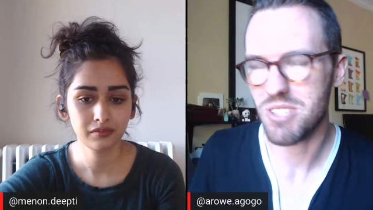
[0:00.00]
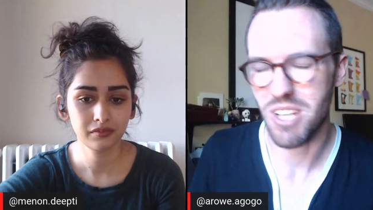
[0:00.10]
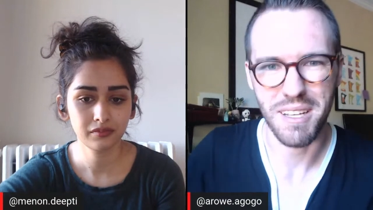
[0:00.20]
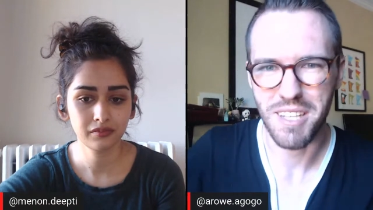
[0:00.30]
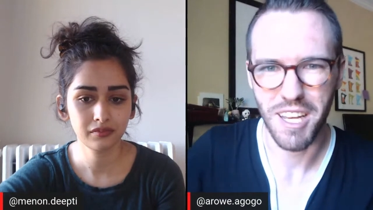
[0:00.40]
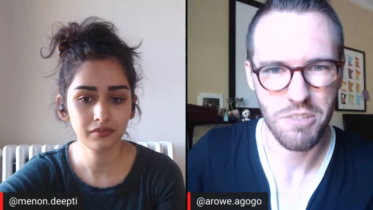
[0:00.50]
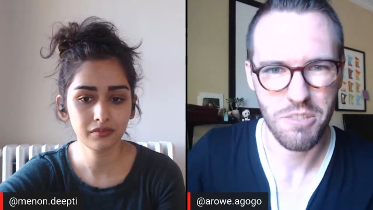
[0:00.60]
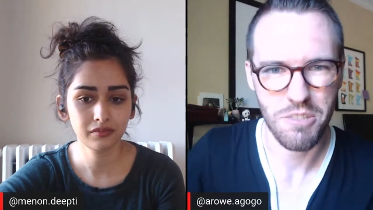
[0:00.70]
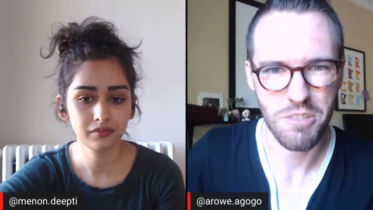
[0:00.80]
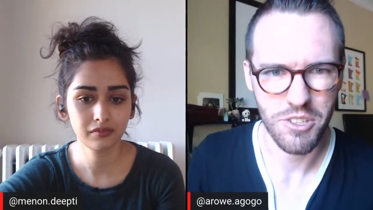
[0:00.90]
Speaker 1: my
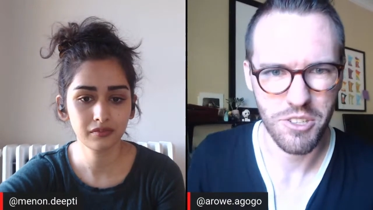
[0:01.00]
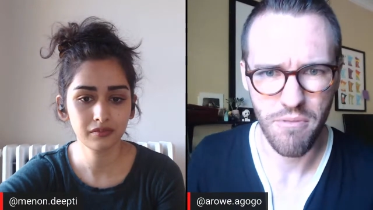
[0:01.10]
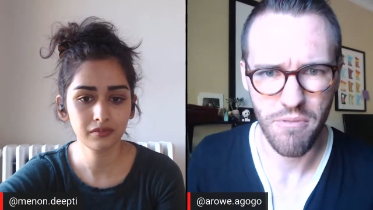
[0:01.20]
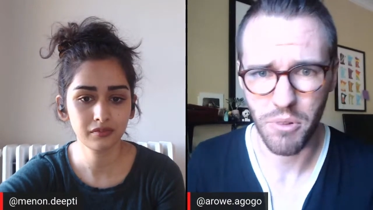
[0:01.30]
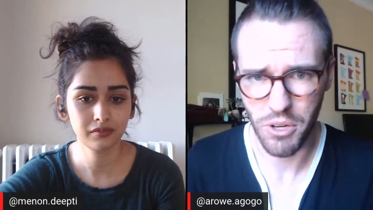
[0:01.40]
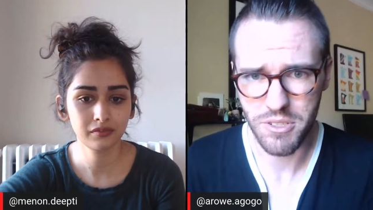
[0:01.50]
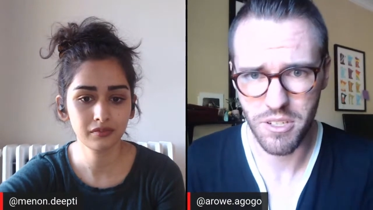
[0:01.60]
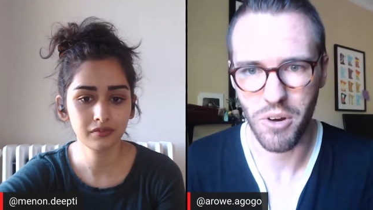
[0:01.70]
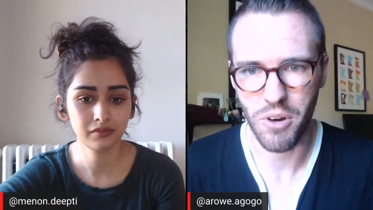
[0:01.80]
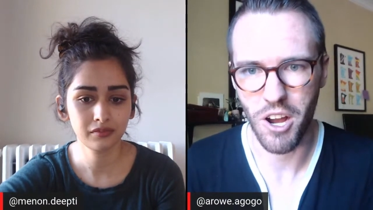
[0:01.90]
sketchbooks are filled with a
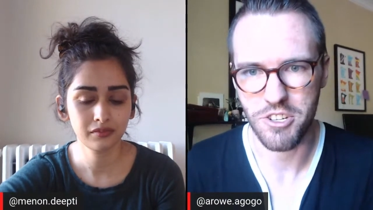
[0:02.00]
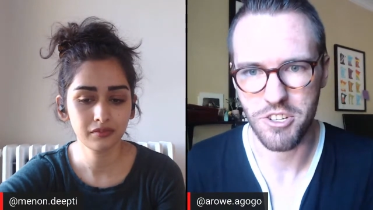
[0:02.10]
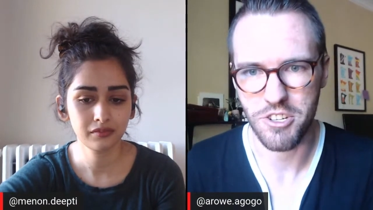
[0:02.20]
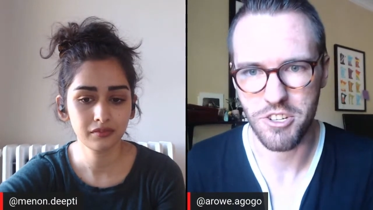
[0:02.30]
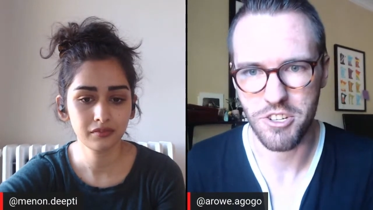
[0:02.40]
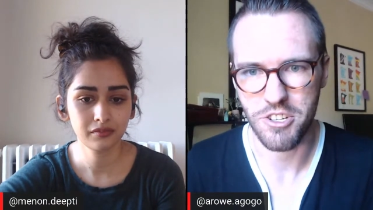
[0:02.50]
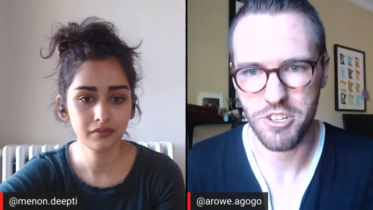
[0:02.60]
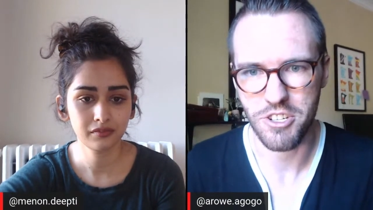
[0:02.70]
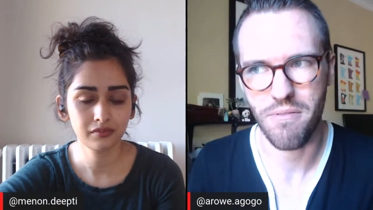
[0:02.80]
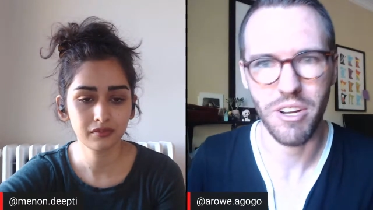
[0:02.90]
personal project that's
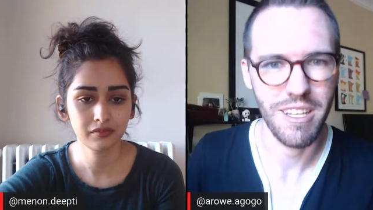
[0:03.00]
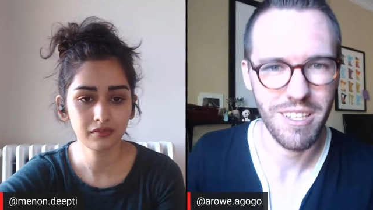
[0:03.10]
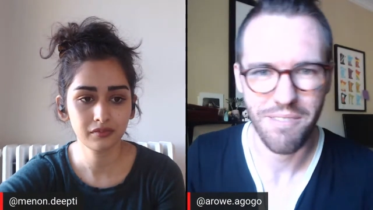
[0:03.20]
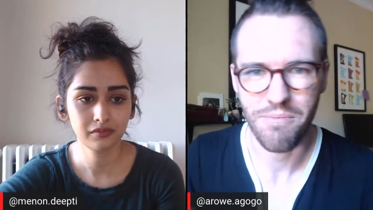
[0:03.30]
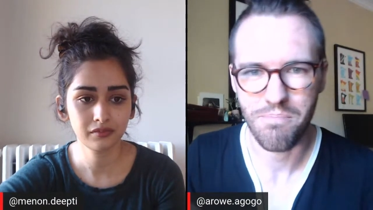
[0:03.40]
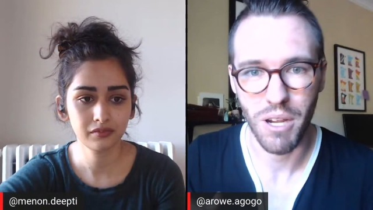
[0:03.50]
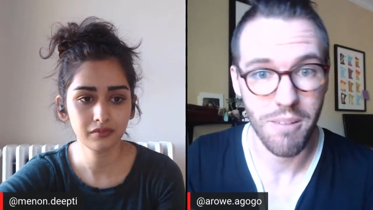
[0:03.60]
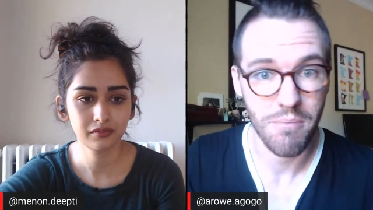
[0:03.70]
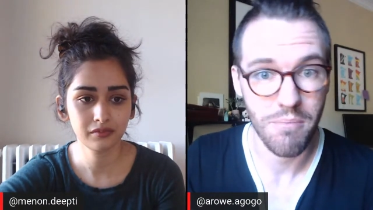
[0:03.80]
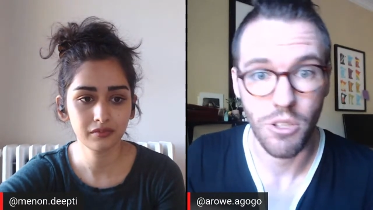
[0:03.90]
very kind of
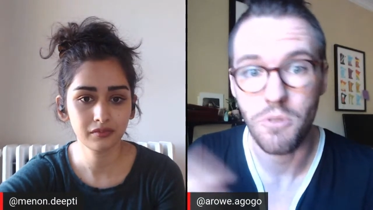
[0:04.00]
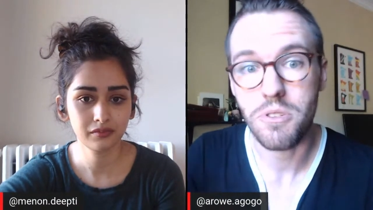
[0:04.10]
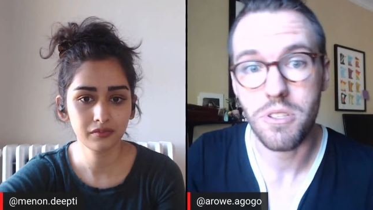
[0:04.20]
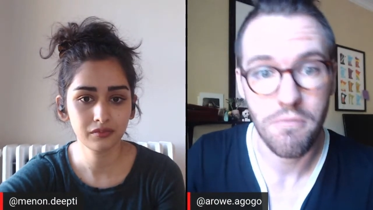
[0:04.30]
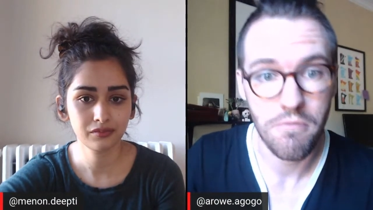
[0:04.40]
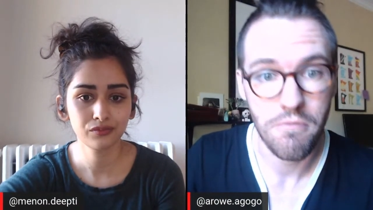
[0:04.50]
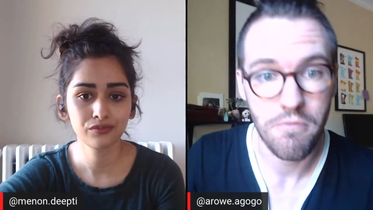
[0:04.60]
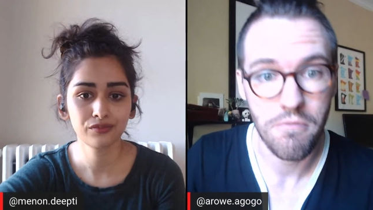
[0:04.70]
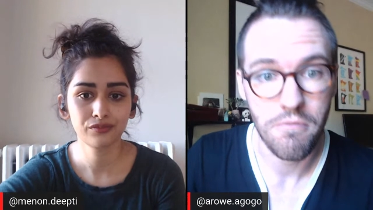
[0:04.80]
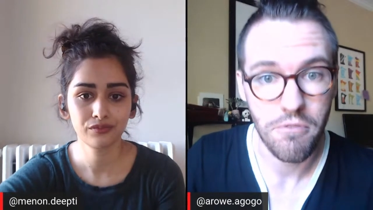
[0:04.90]
become loose and
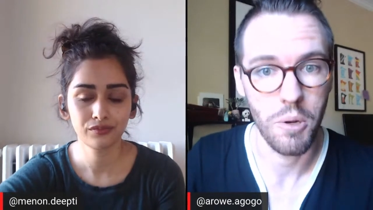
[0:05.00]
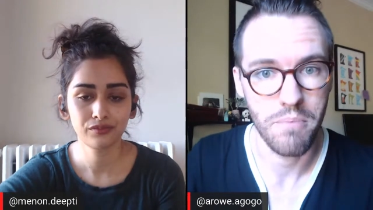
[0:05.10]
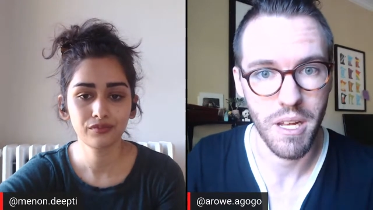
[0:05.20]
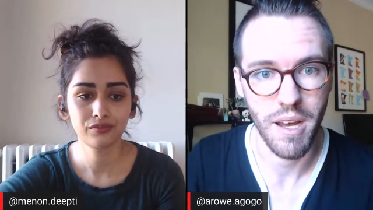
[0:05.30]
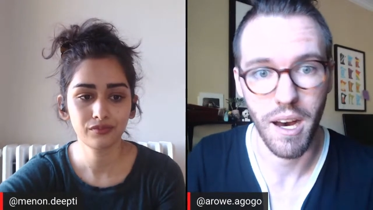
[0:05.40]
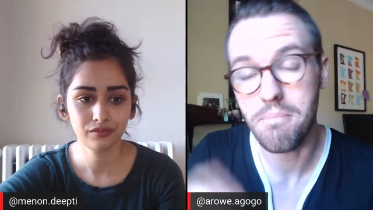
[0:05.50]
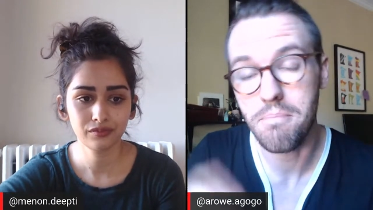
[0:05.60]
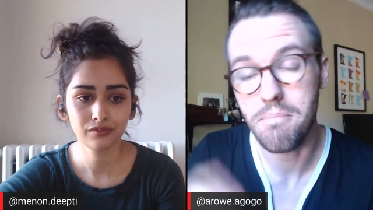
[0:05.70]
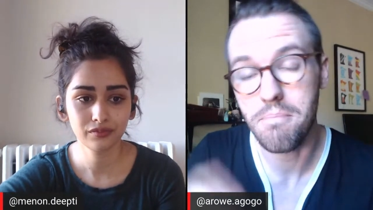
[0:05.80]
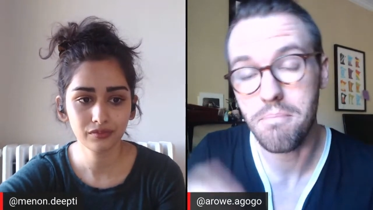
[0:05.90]
freeform and
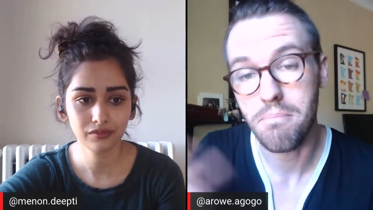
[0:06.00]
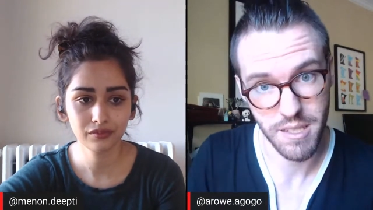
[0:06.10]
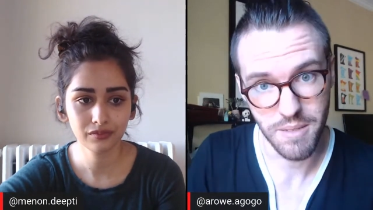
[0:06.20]
unplanned.